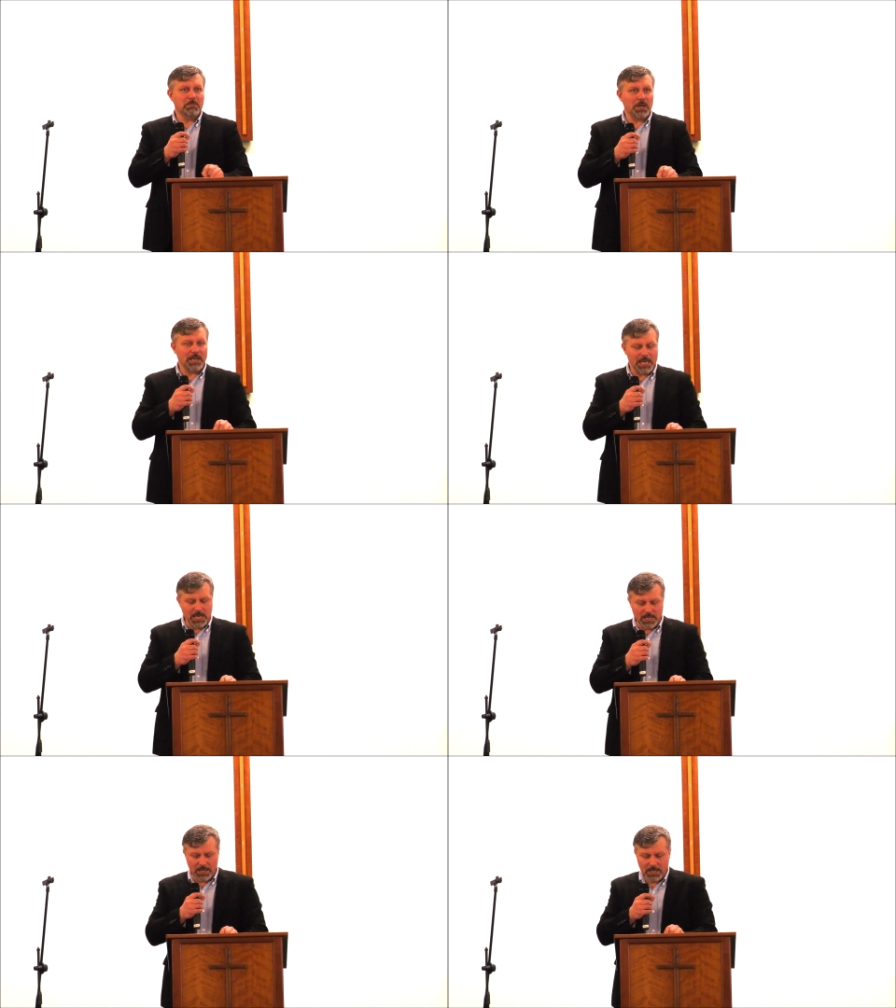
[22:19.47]
But
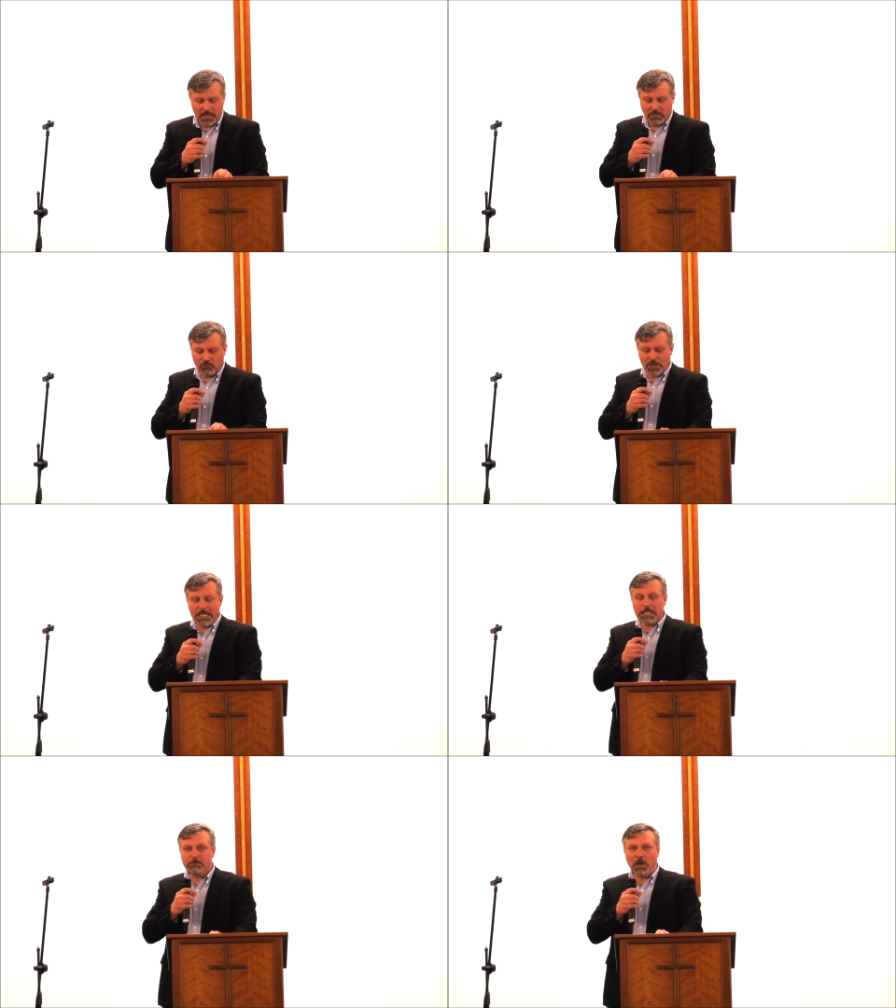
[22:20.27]
here,
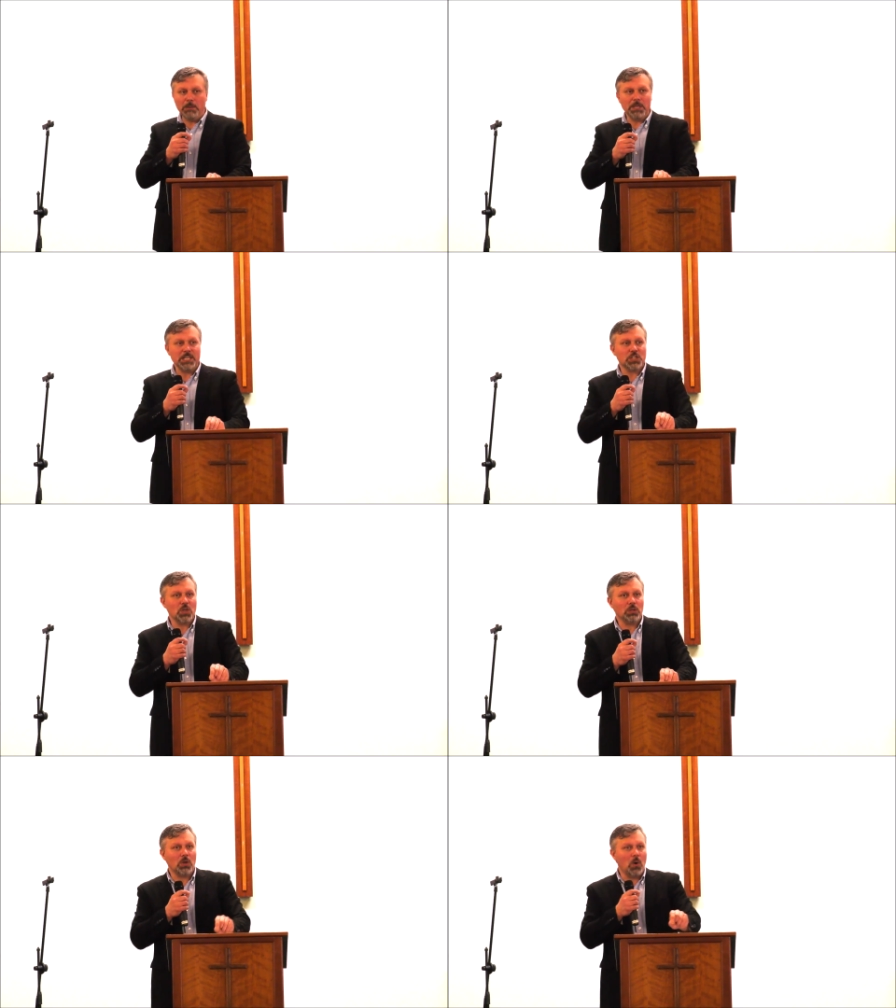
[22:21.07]
reading the Bible is
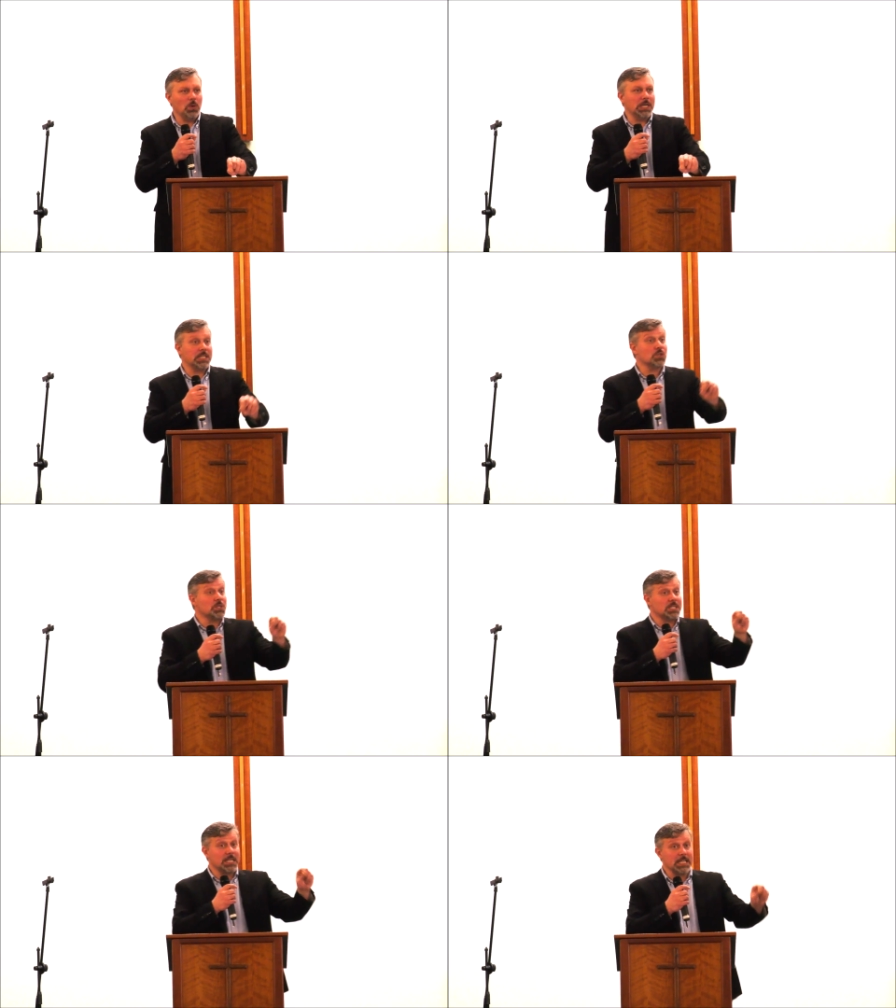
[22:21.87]
not only to
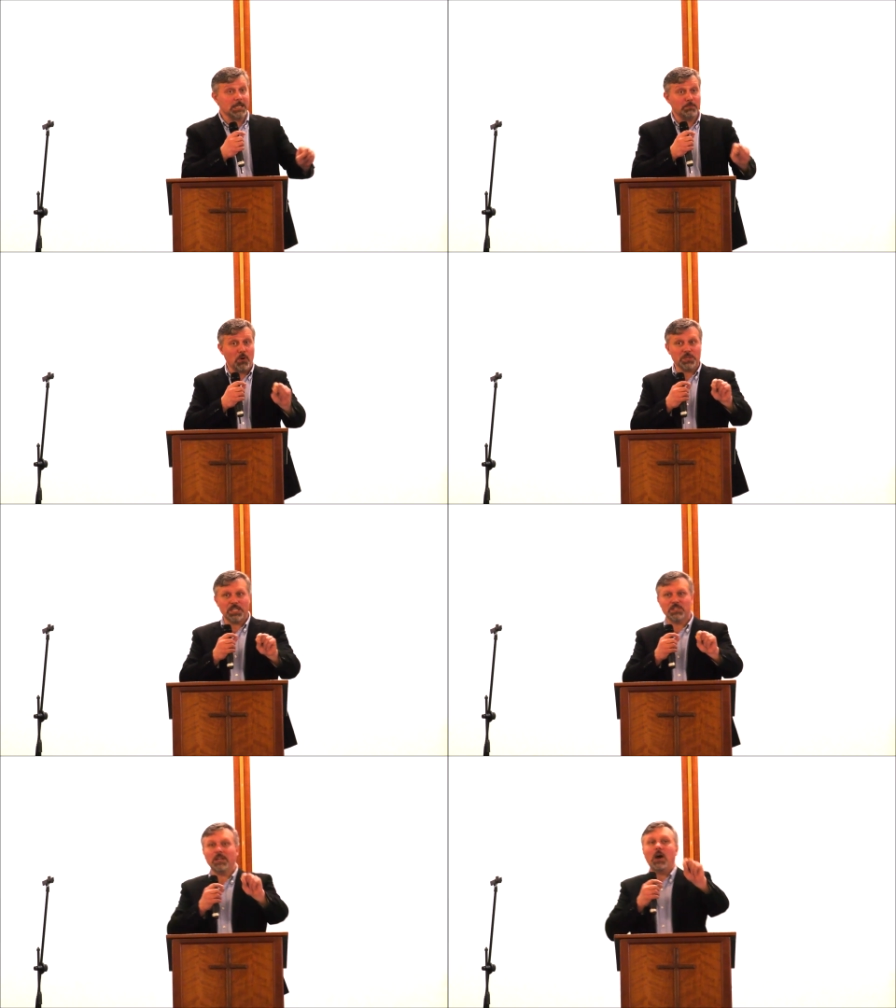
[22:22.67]
tick the box,
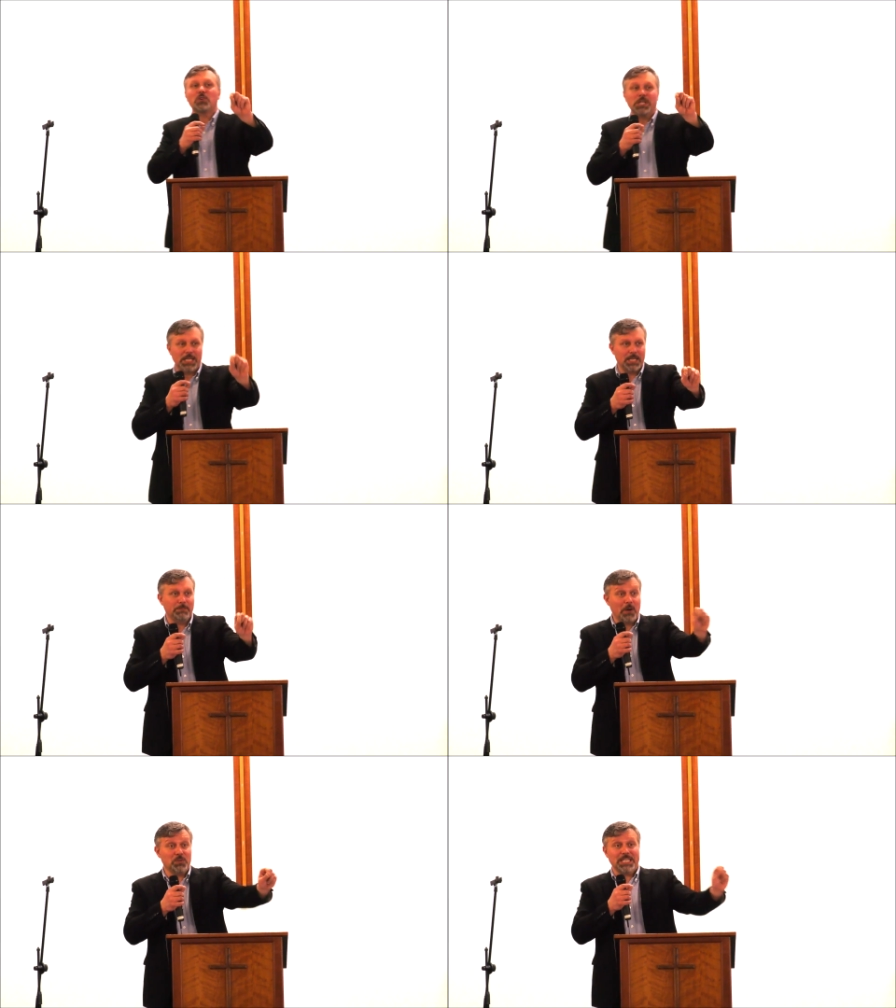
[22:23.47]
it's not actually
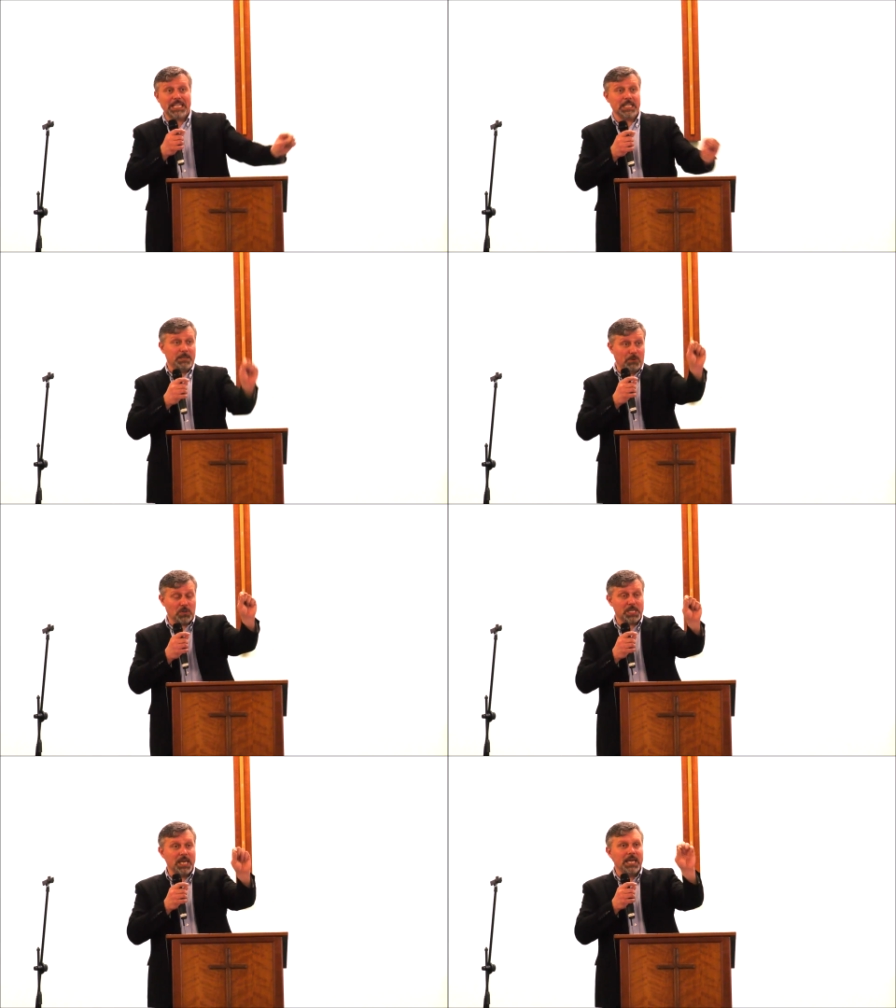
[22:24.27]
about ticking the
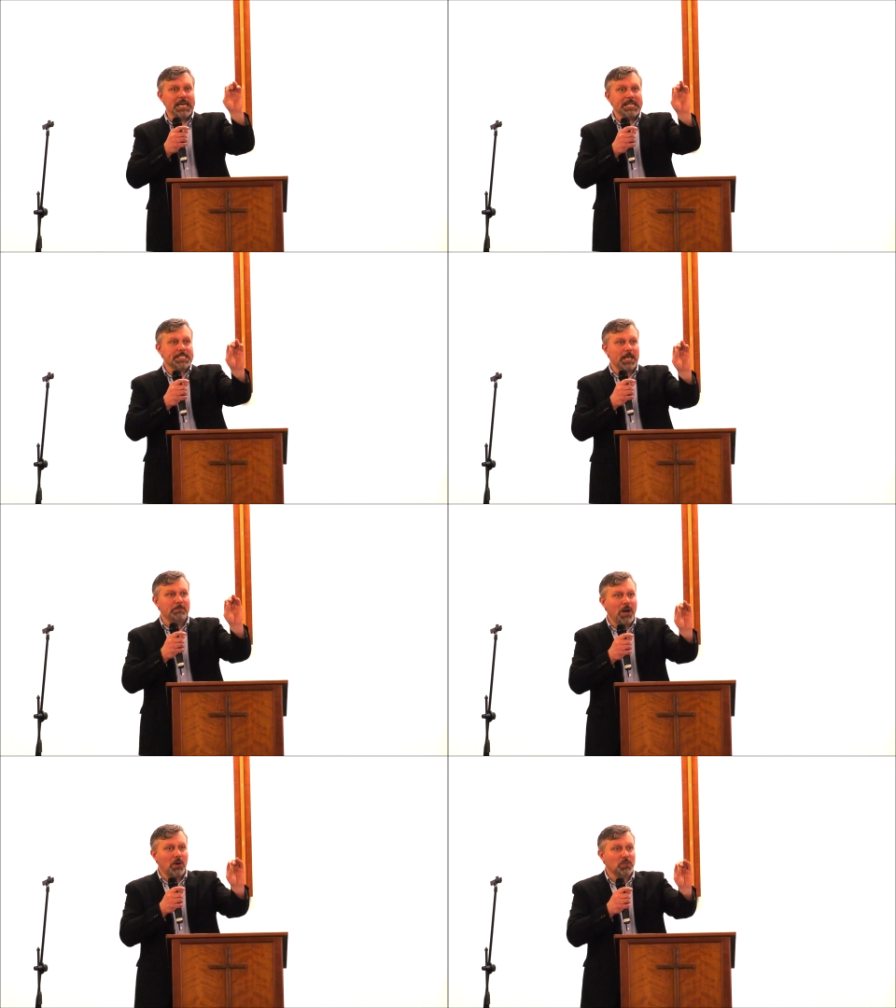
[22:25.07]
box, it's
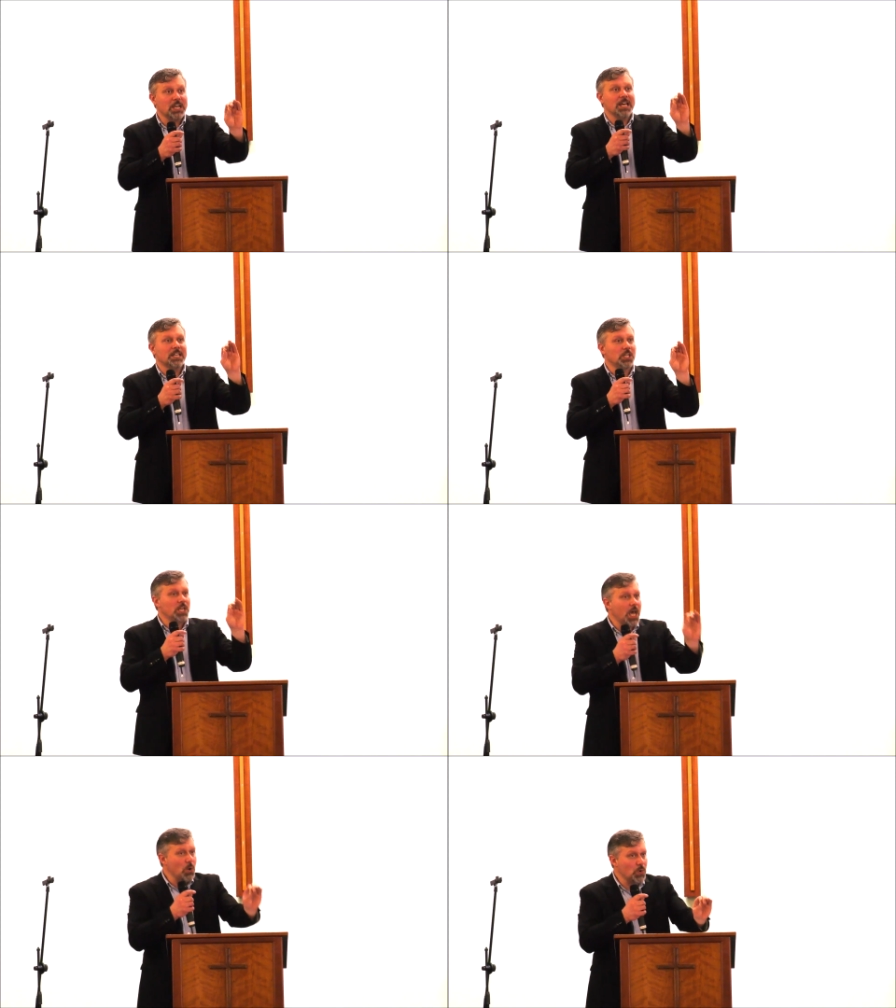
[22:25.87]
about
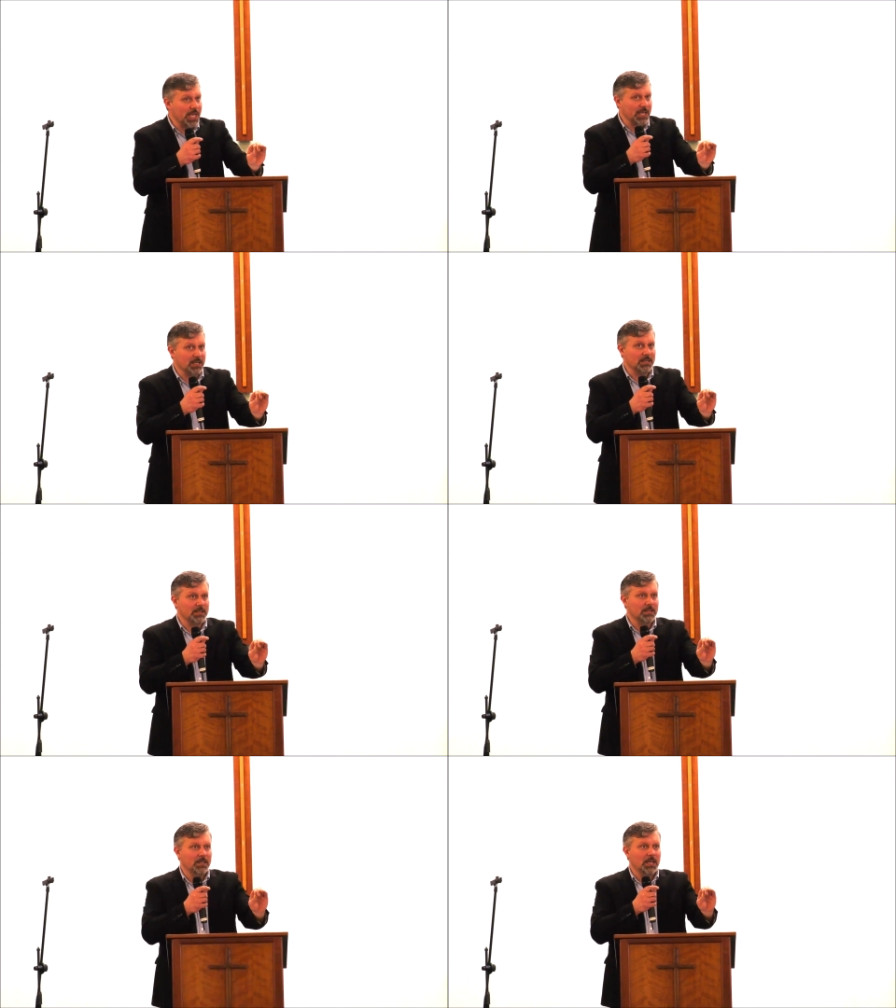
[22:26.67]
knowing
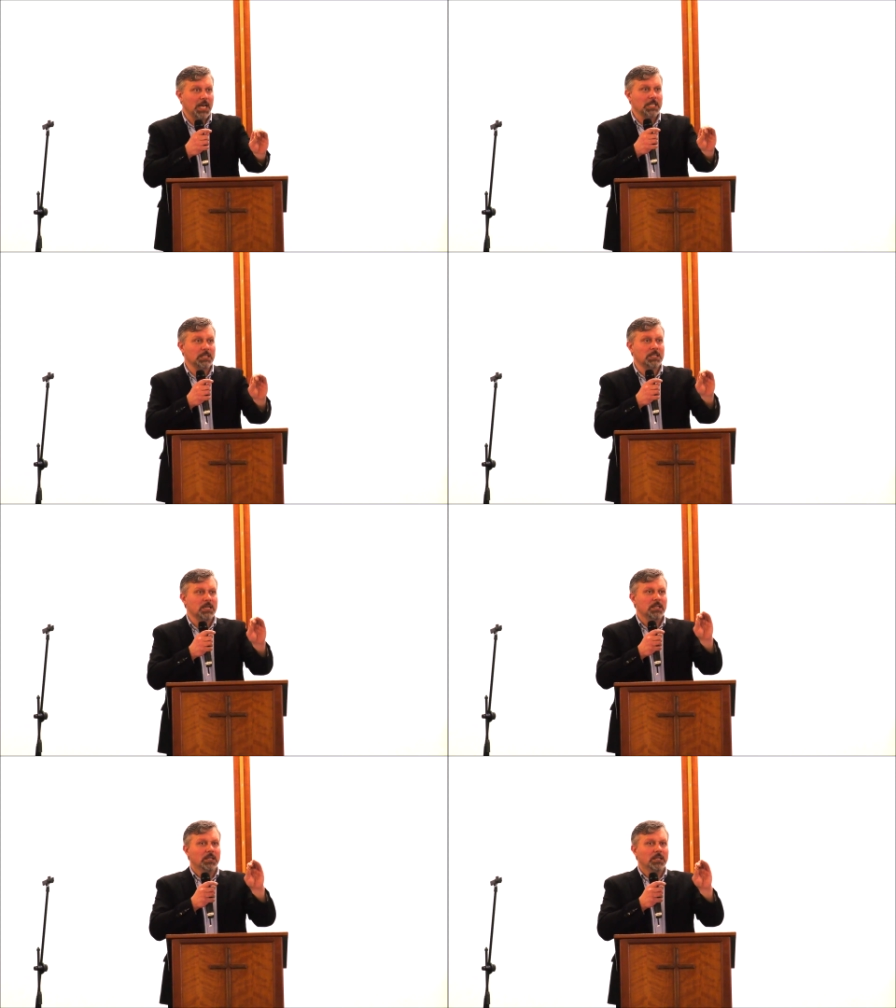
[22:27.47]
and